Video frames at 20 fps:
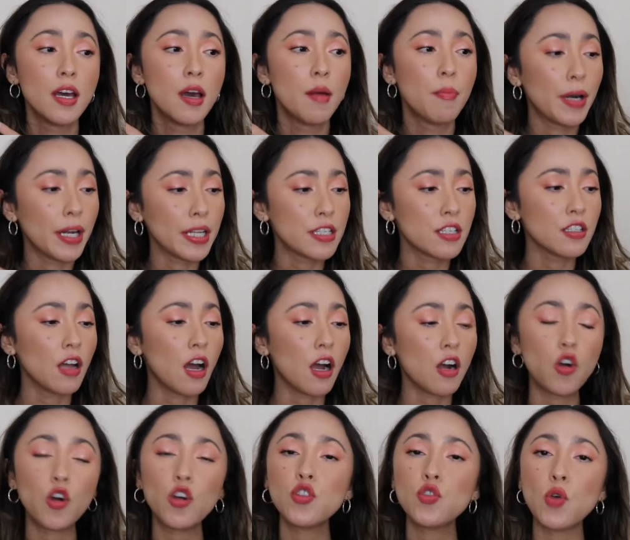but it's not
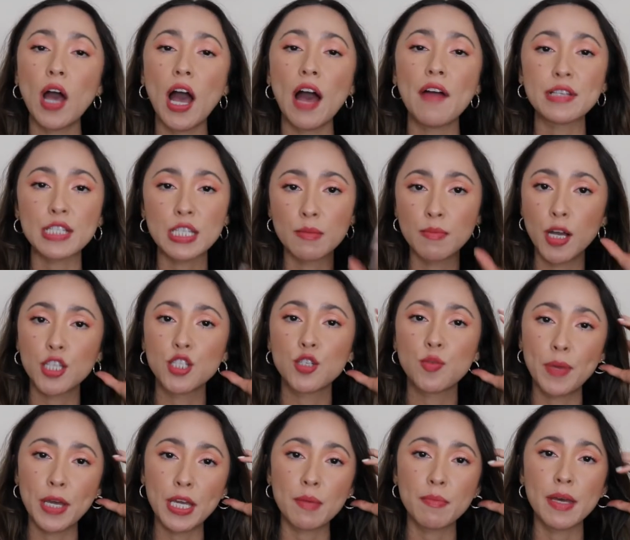going to have as much
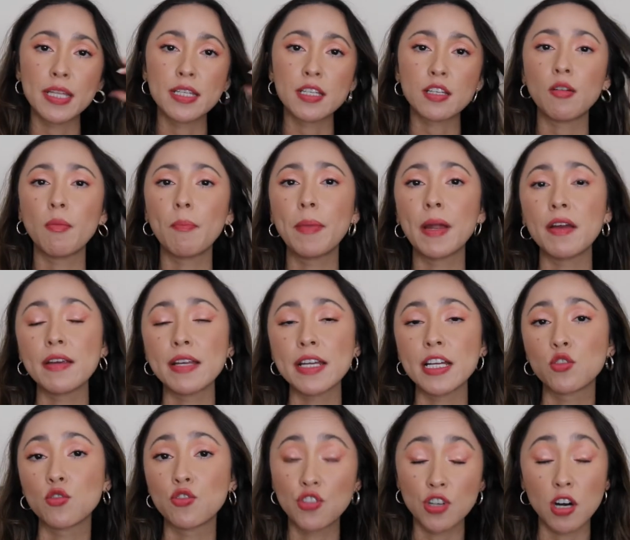pigment comparing it
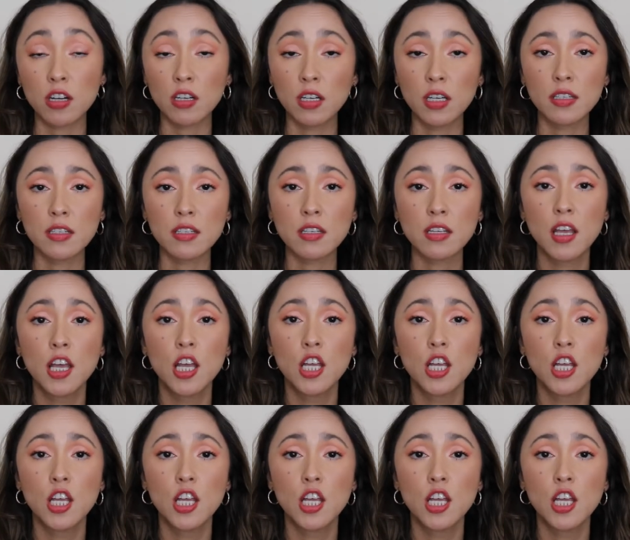to Charlotte's.